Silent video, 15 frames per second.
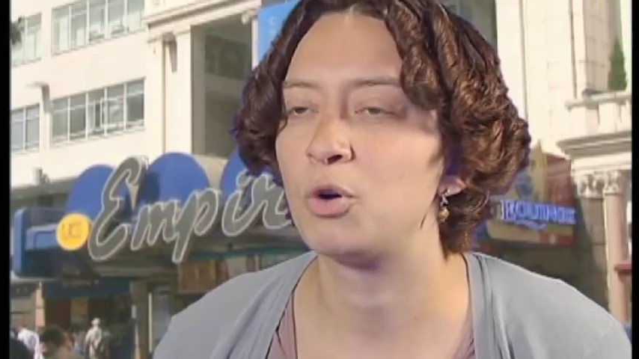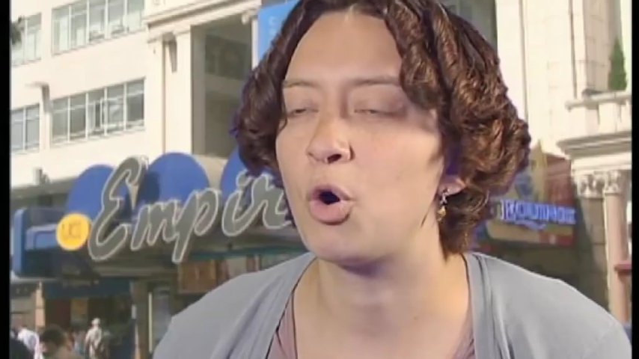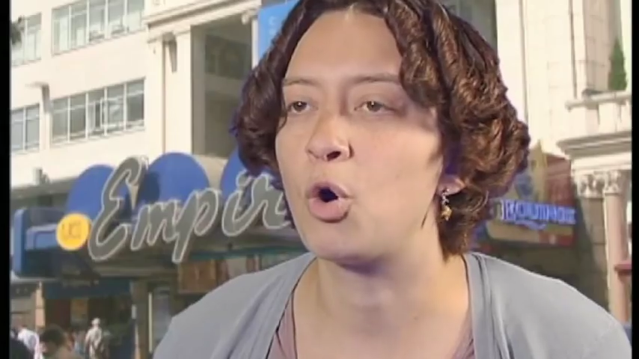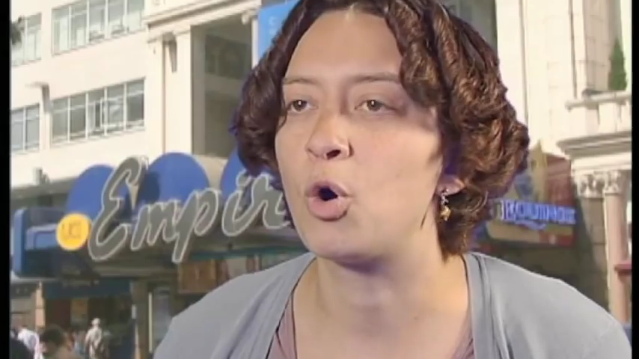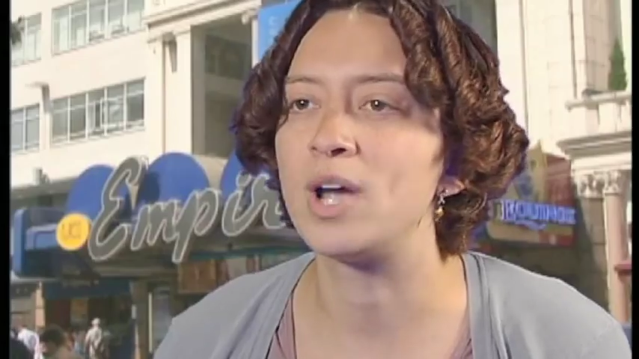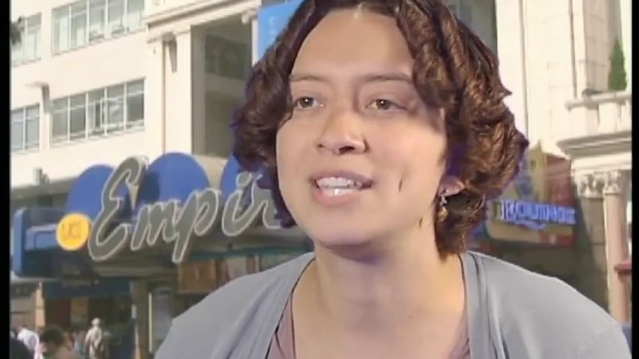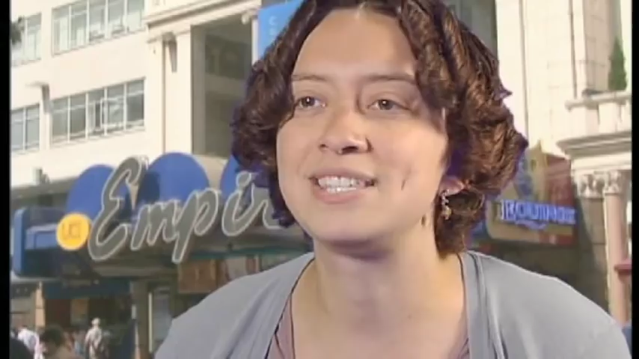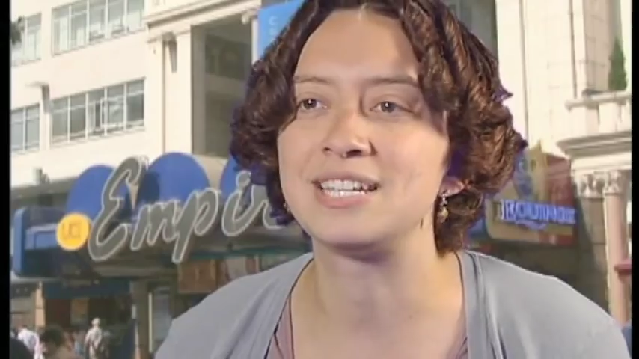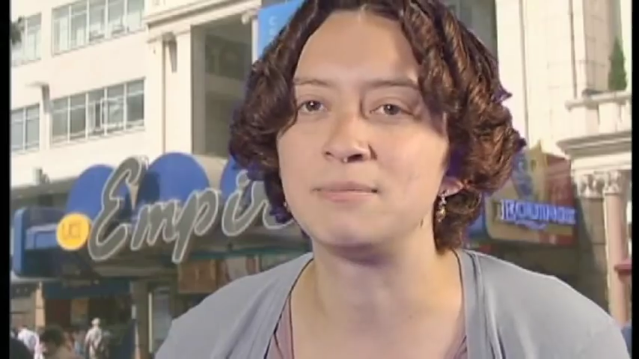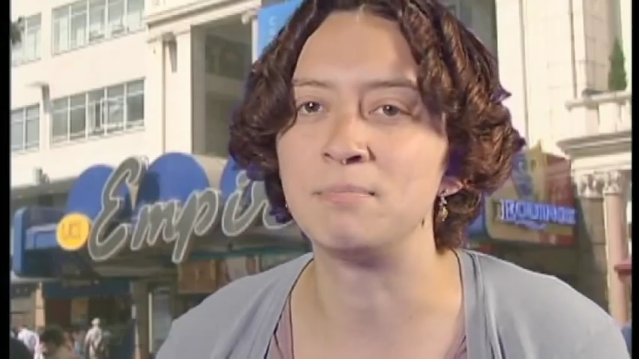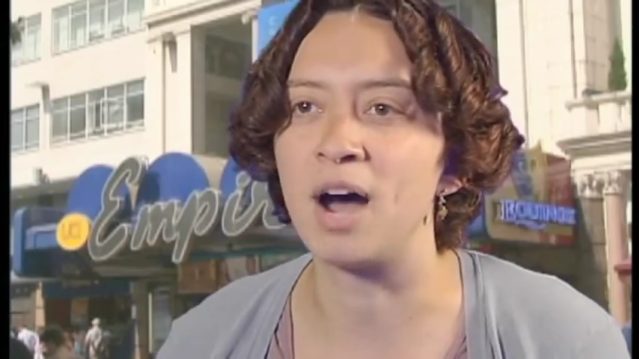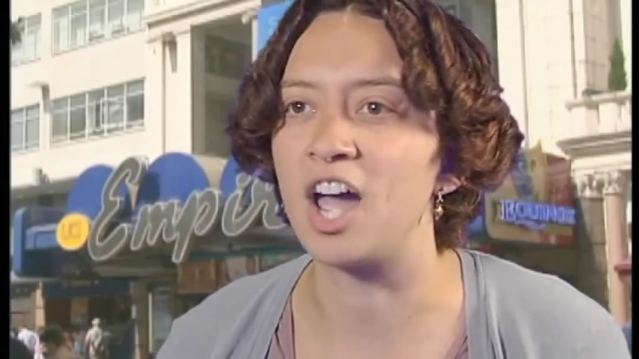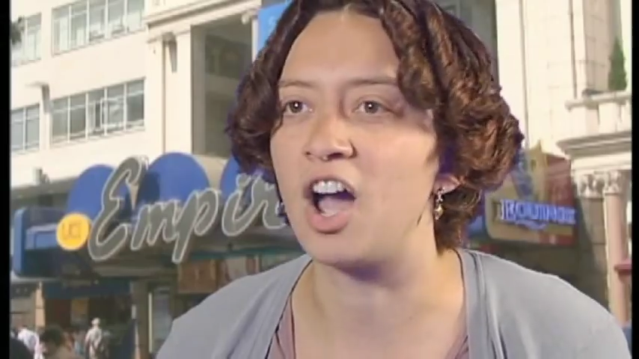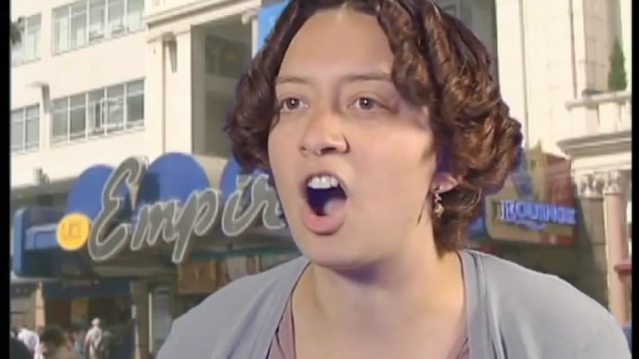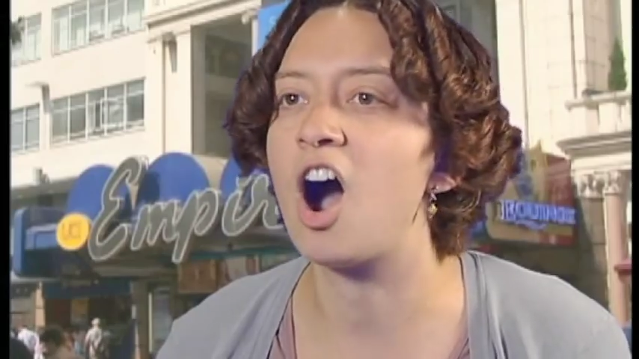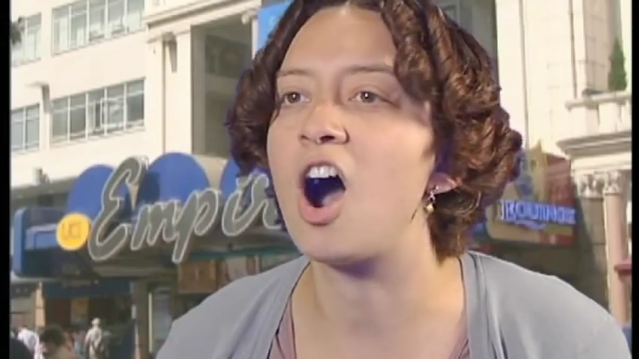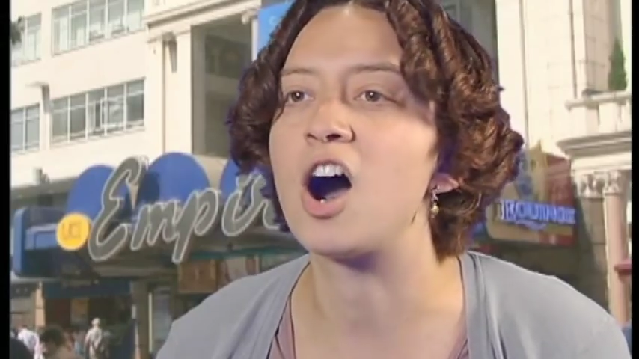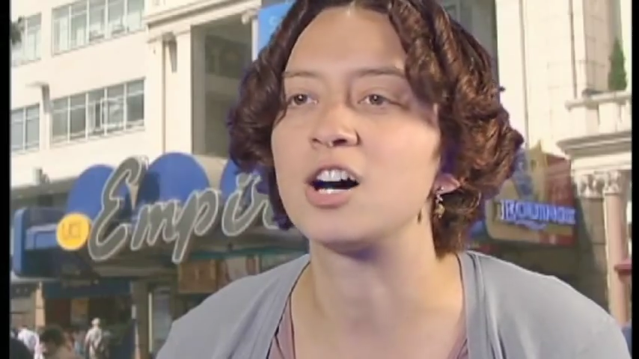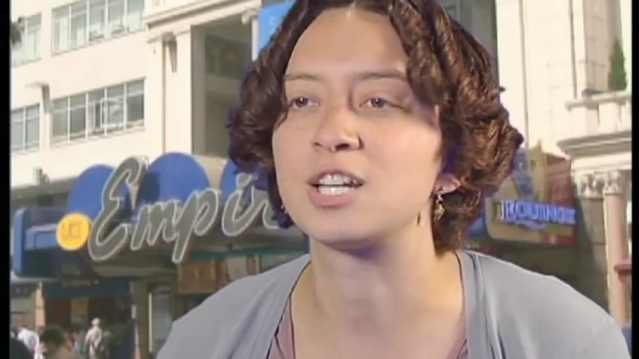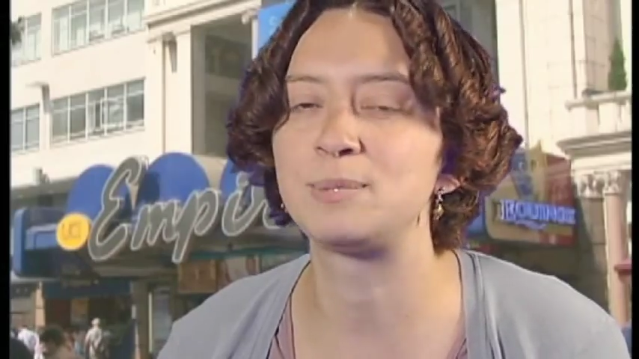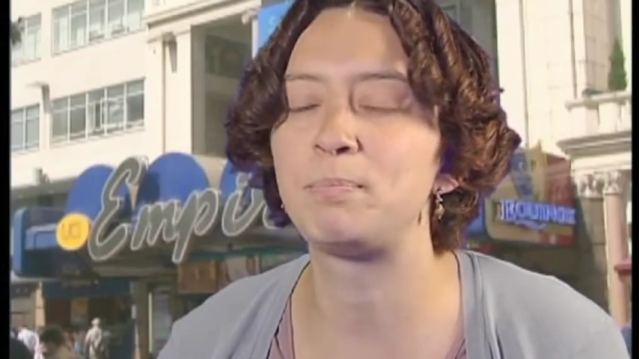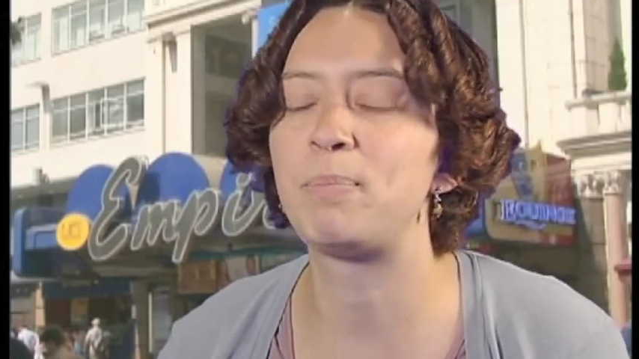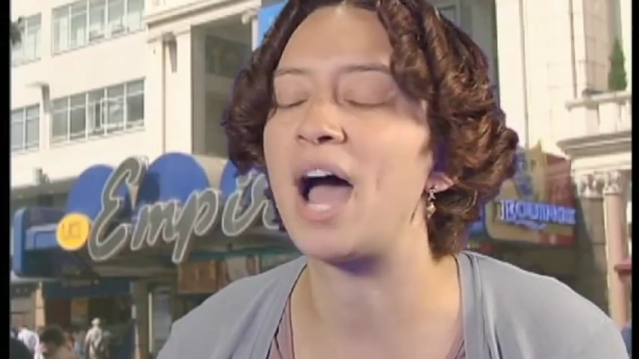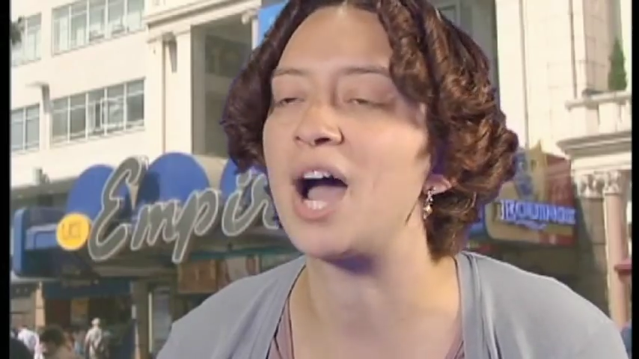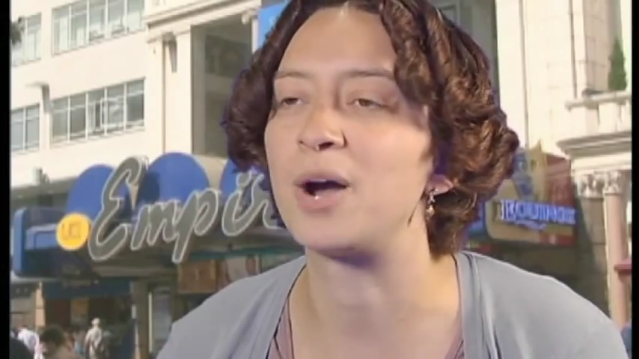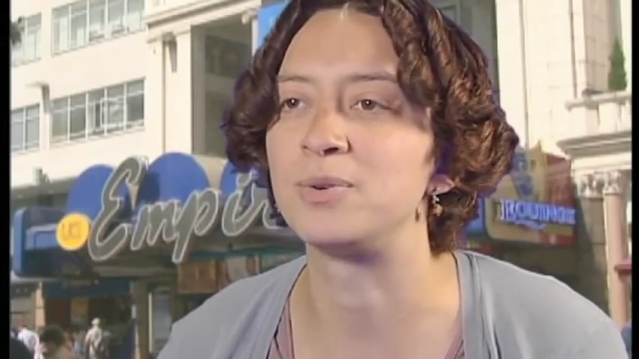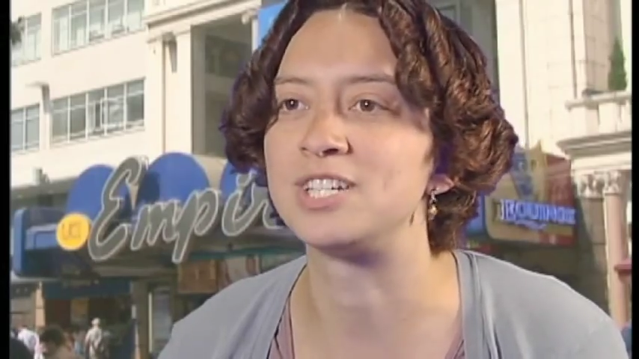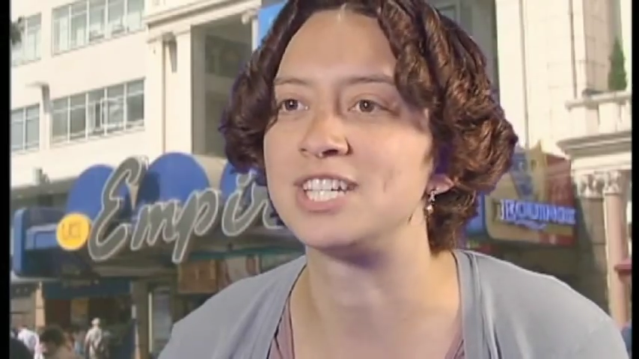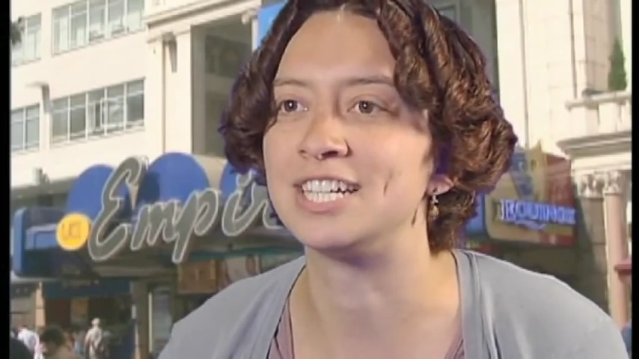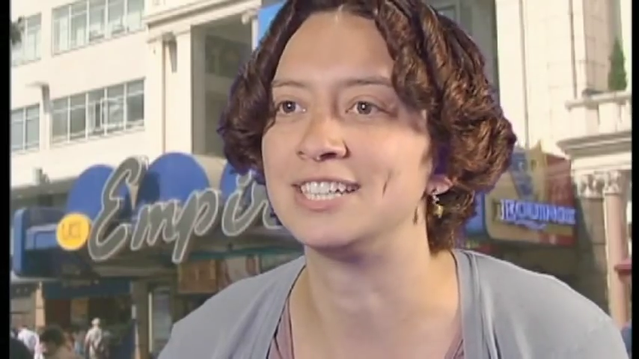or is it my heart
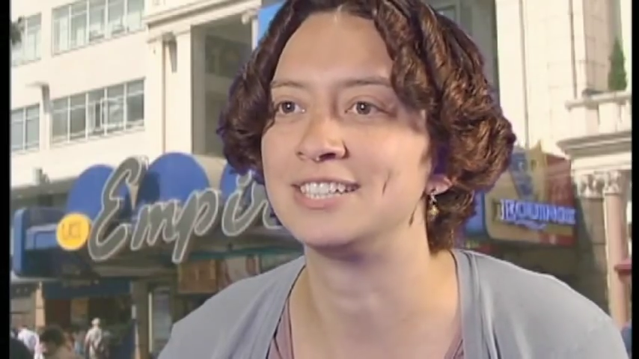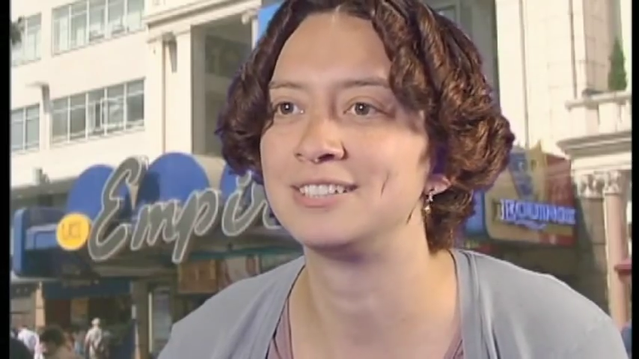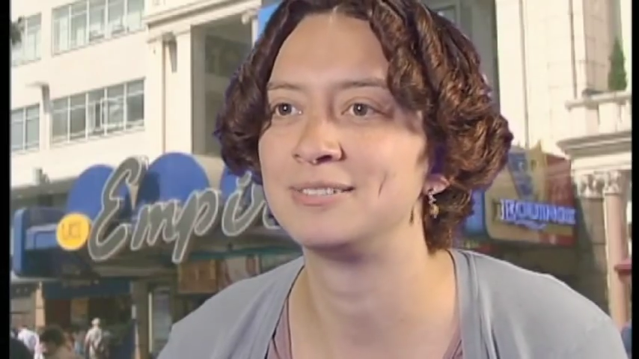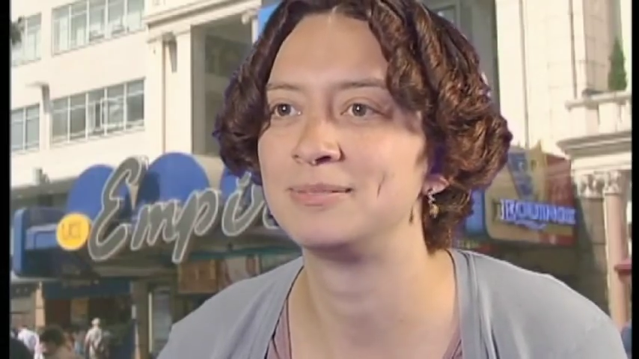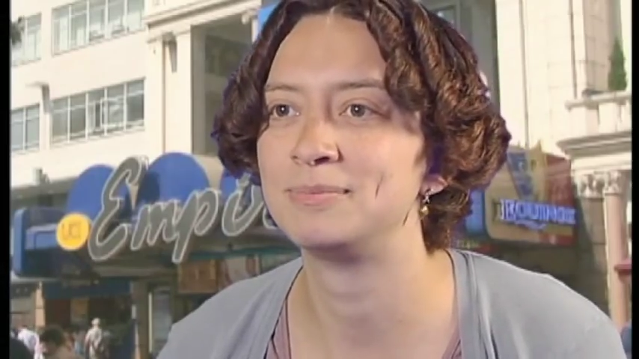pounding?